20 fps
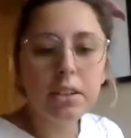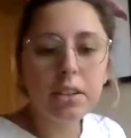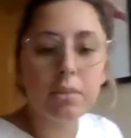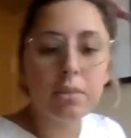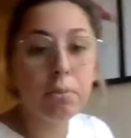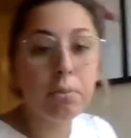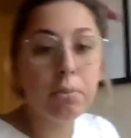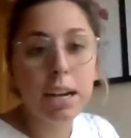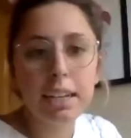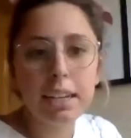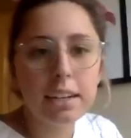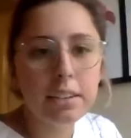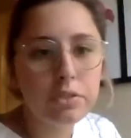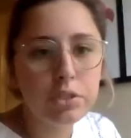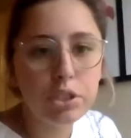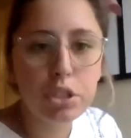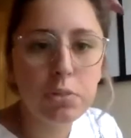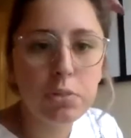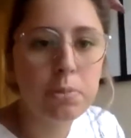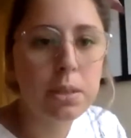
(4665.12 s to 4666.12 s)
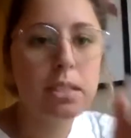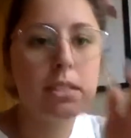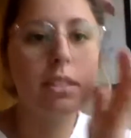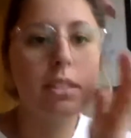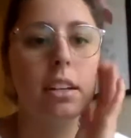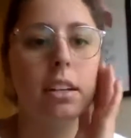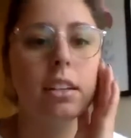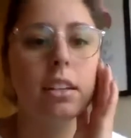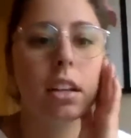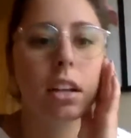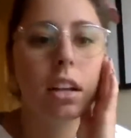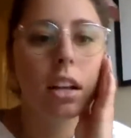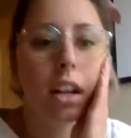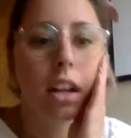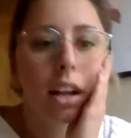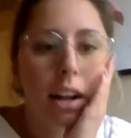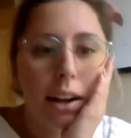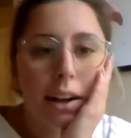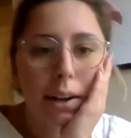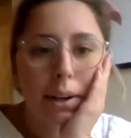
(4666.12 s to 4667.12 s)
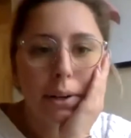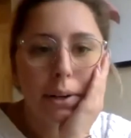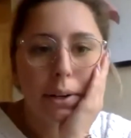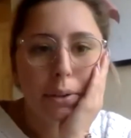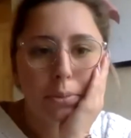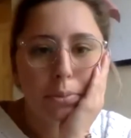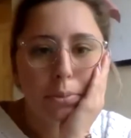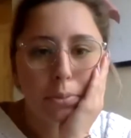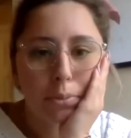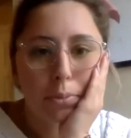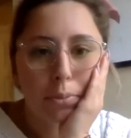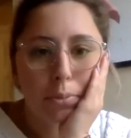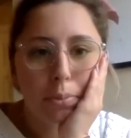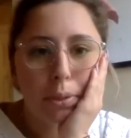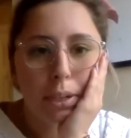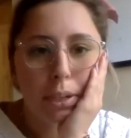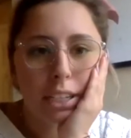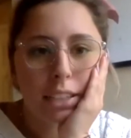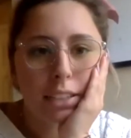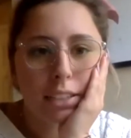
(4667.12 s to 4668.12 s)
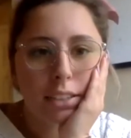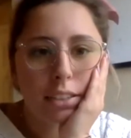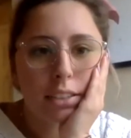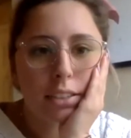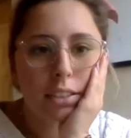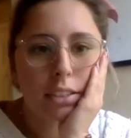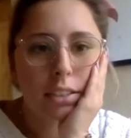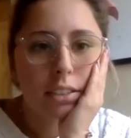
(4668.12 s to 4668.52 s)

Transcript: might have just missed it. Um, but Probably not.